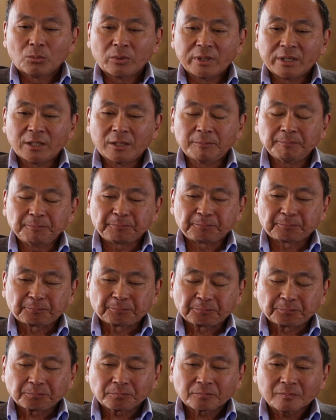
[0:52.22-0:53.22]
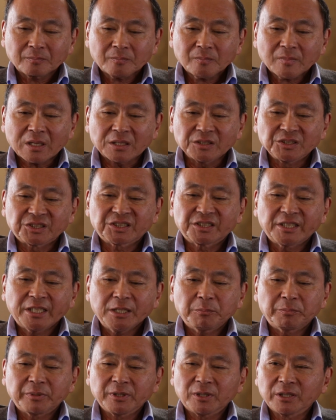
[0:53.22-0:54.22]
Well,
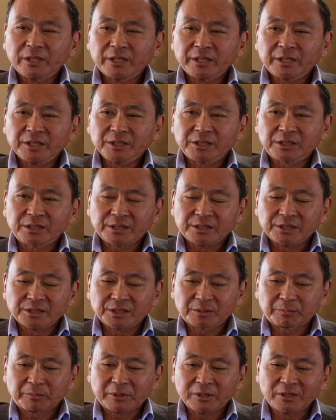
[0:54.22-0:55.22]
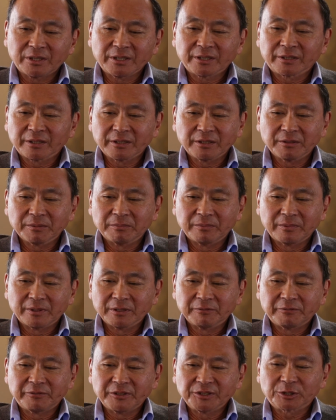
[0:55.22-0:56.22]
state building is building
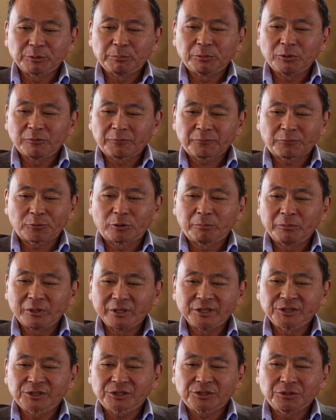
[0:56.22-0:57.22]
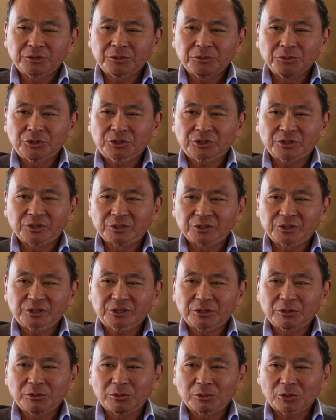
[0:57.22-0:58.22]
the visible formal institutions,
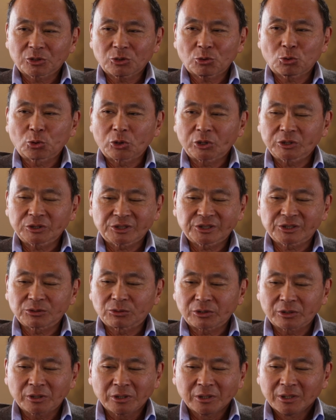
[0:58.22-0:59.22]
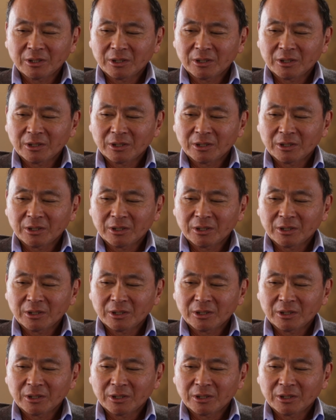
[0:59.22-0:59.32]
so courts or